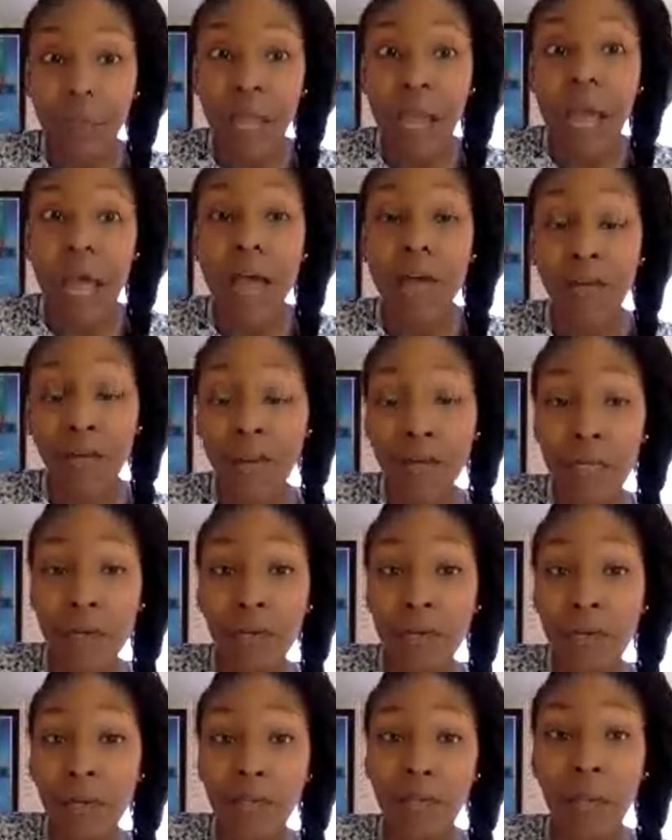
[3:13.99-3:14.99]
I really,
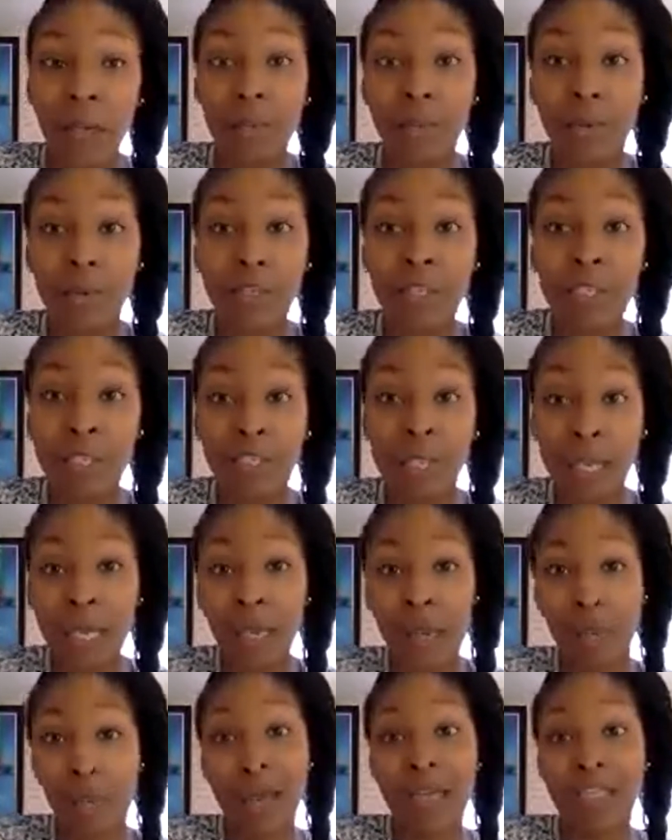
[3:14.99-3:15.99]
really
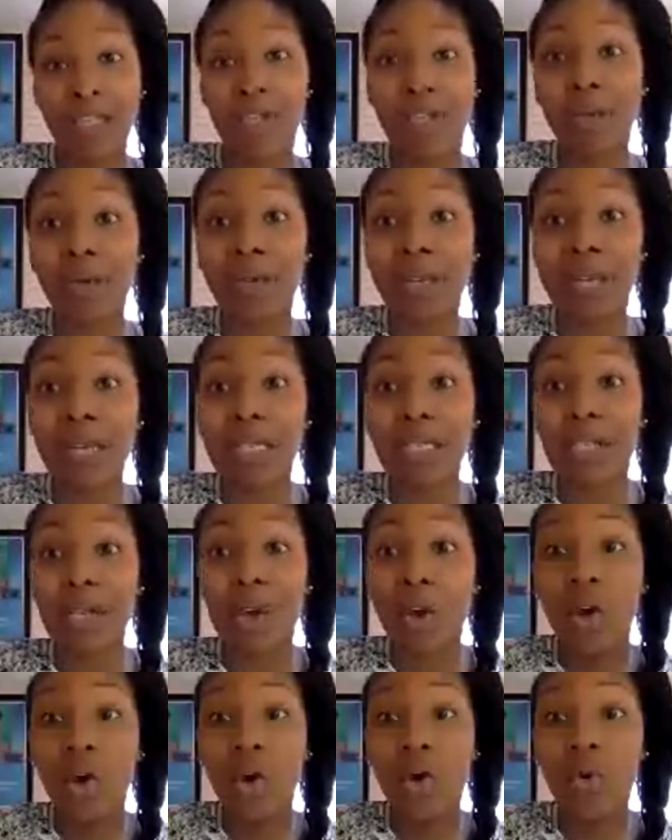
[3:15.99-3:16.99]
appreciate my students
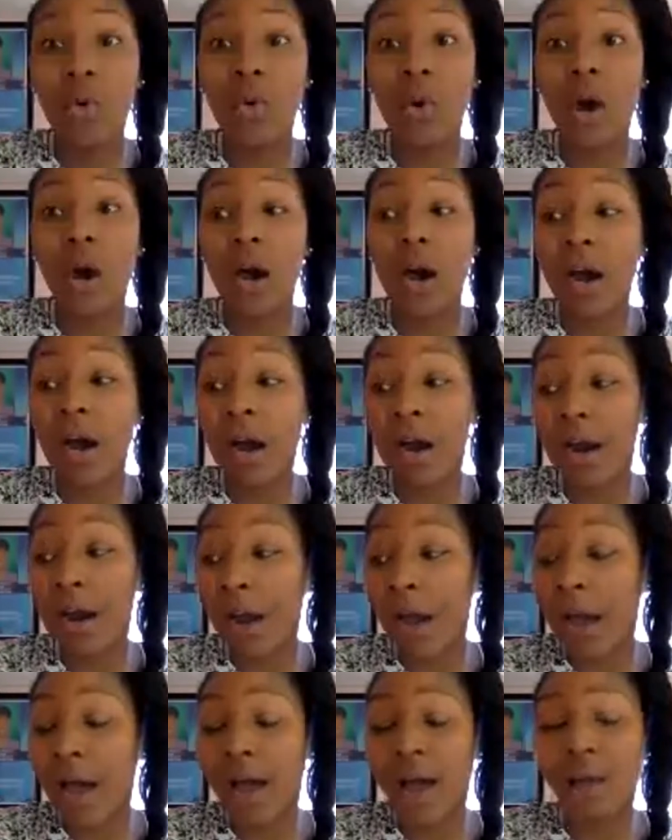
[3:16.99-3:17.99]
who
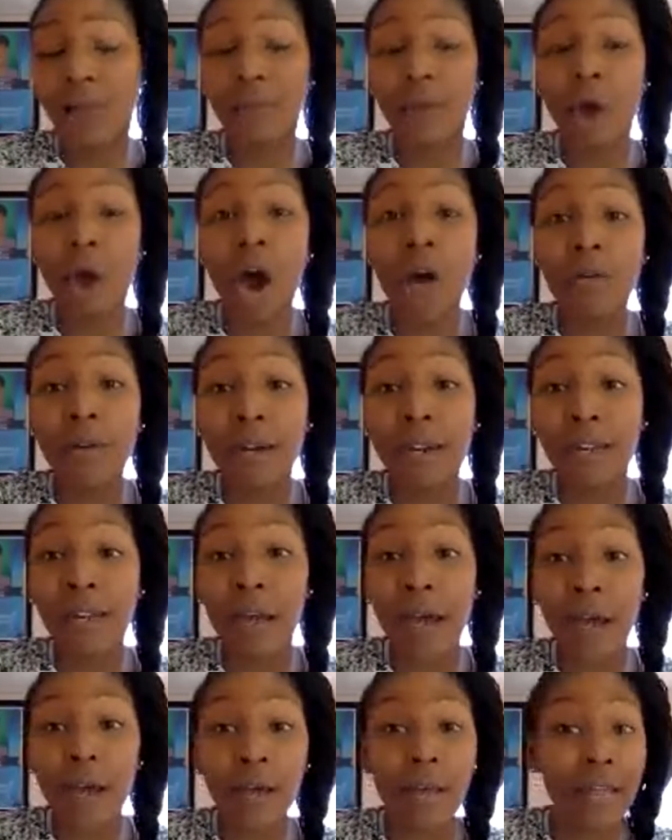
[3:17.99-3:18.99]
are already,
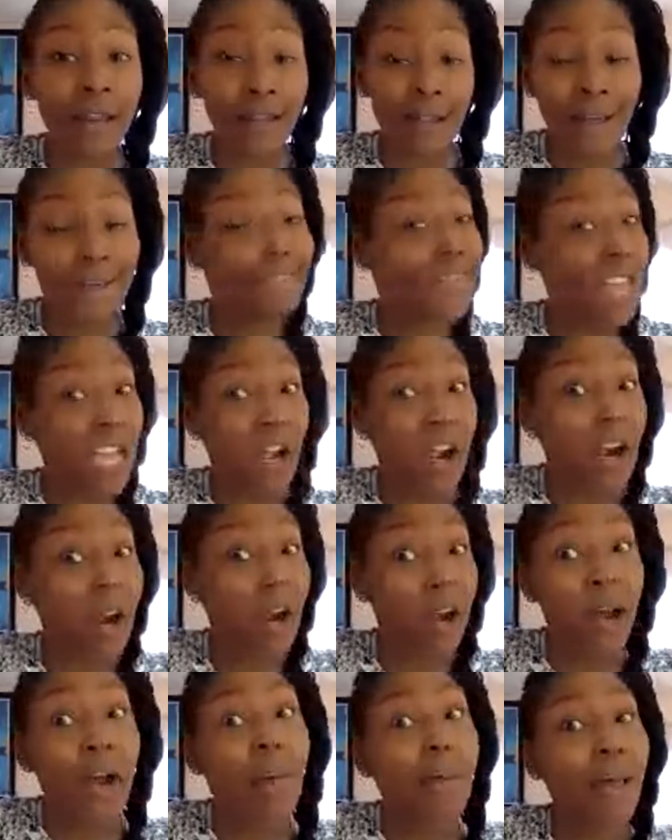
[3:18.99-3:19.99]
like they
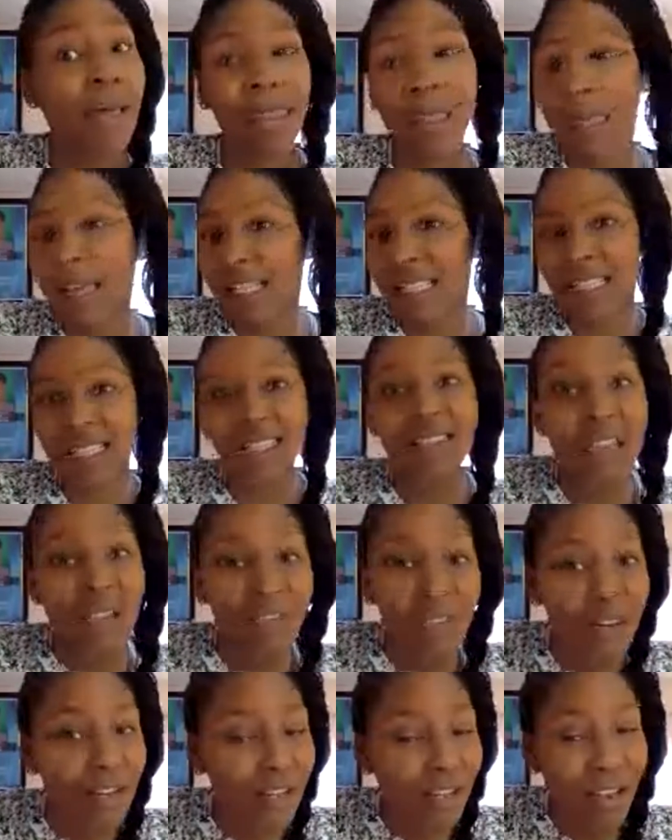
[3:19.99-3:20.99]
are up at like
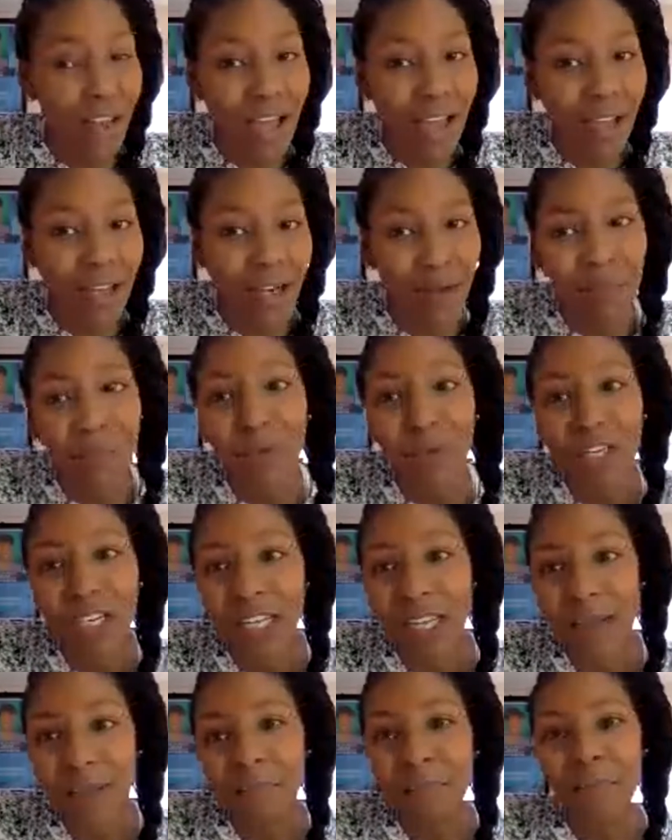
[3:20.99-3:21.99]
7 o'clock in the
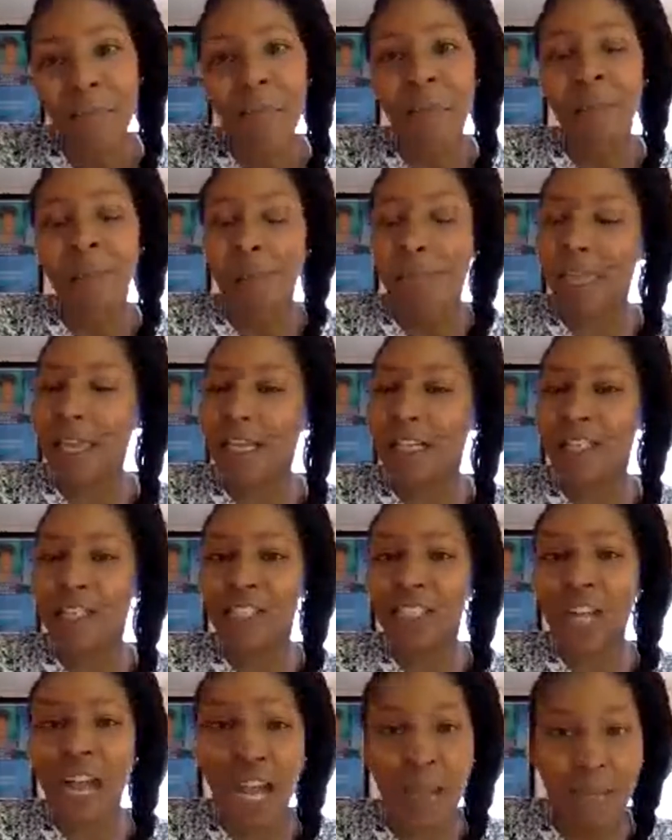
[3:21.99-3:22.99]
morning and
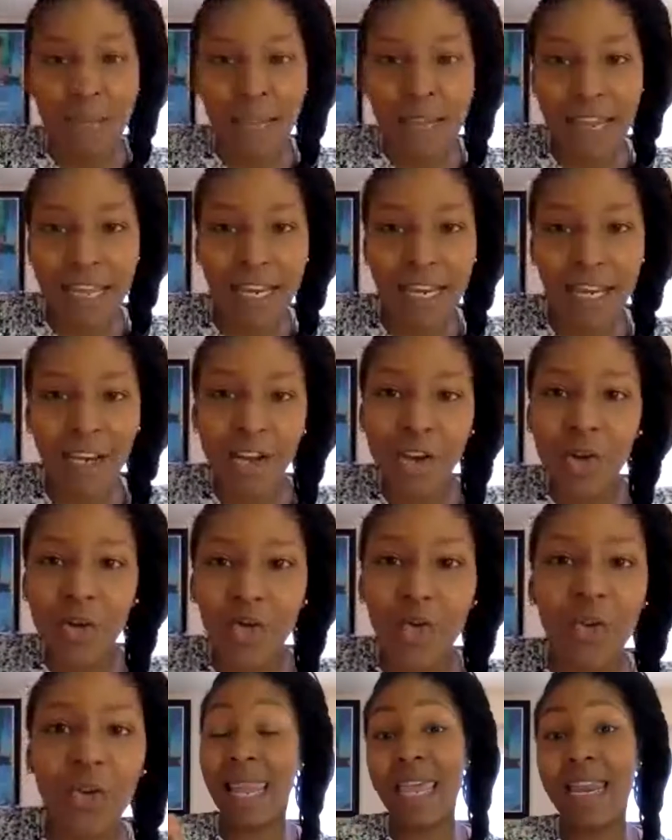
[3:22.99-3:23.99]
chiming in the
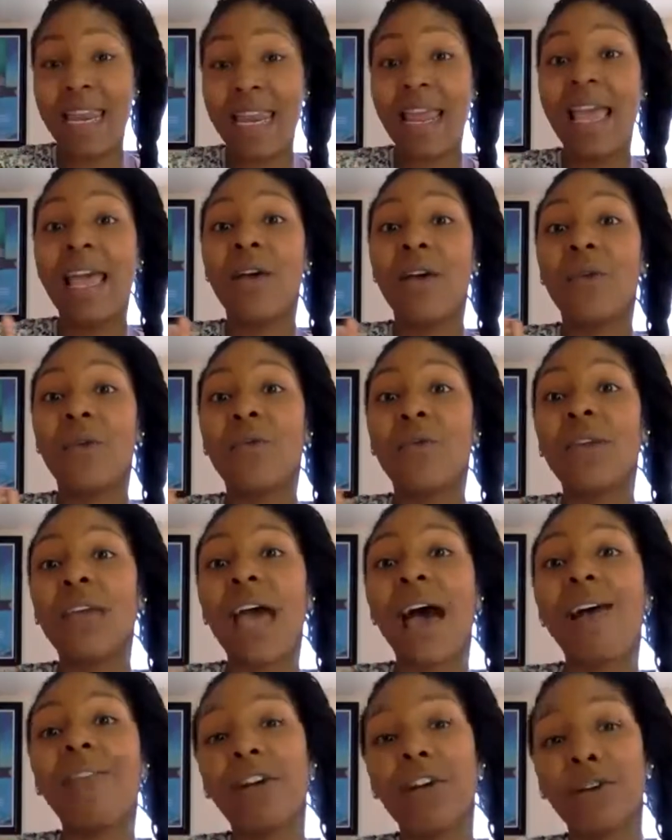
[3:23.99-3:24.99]
Google. And we
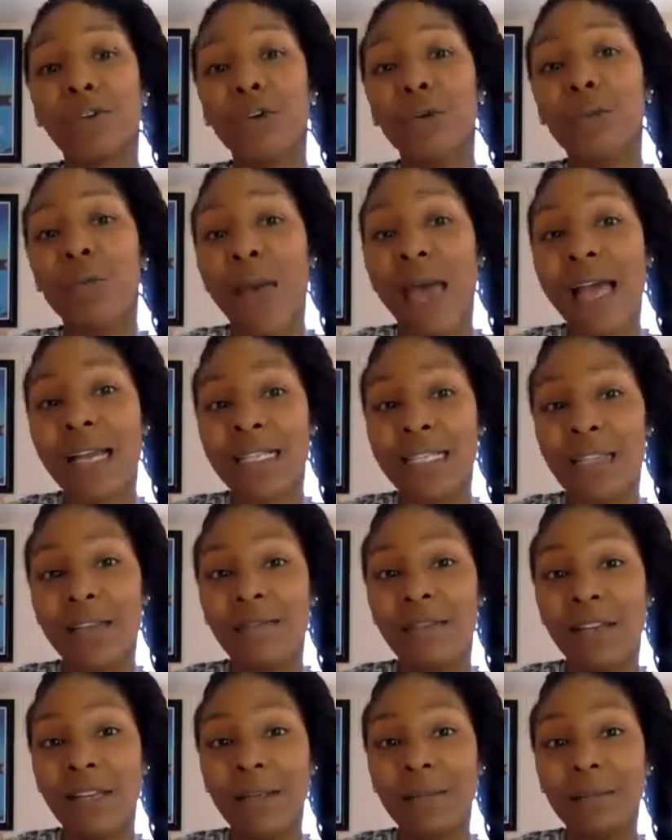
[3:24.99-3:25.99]
have a group
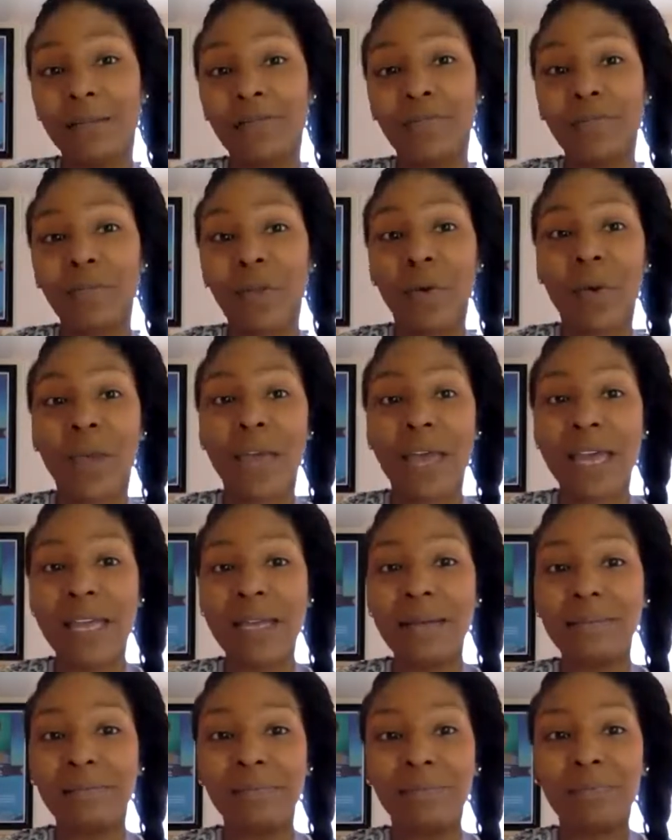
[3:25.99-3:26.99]
activity,
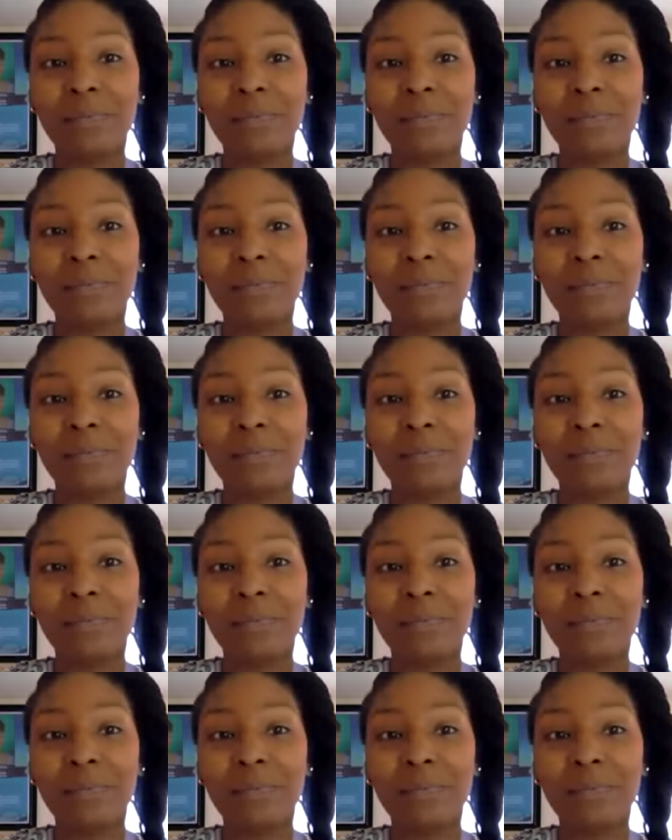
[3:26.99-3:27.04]
okay?